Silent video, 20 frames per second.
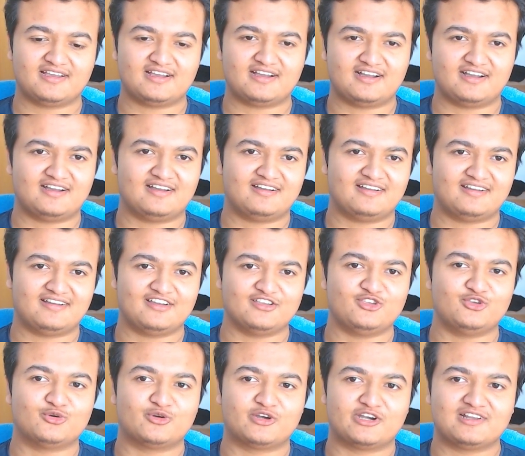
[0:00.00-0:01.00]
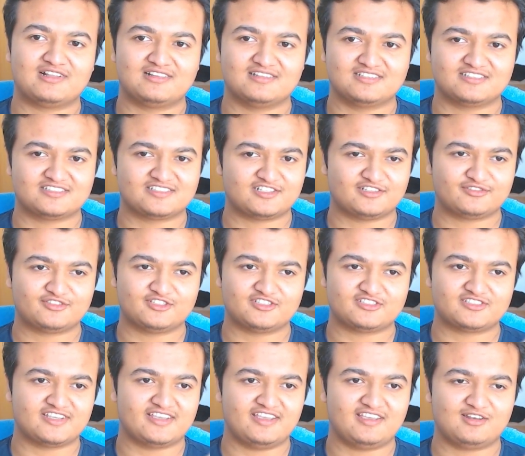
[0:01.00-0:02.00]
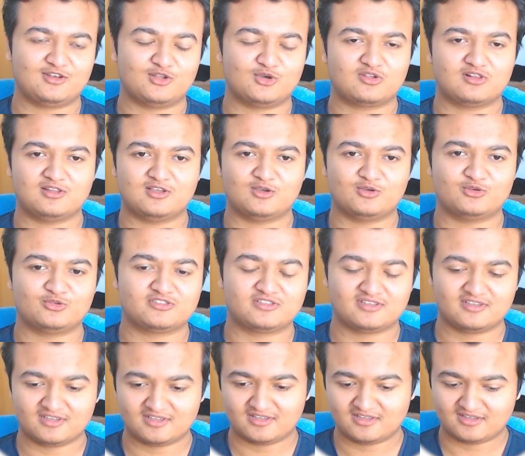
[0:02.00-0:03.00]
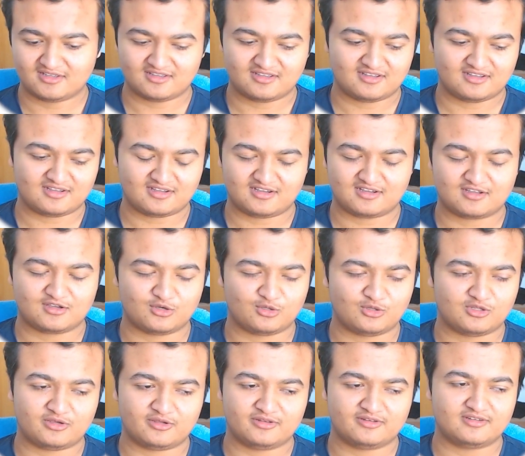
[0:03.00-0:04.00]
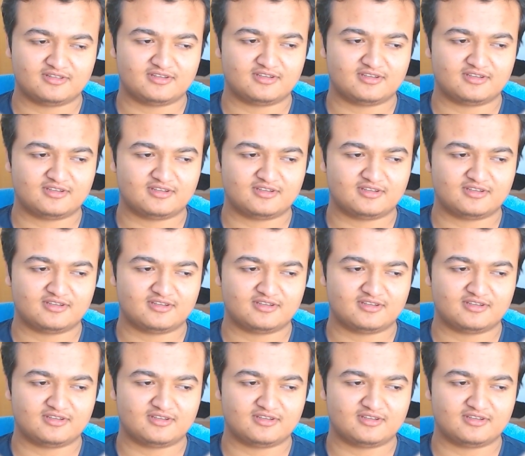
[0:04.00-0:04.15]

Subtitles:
a URL instead of just saying localhost colon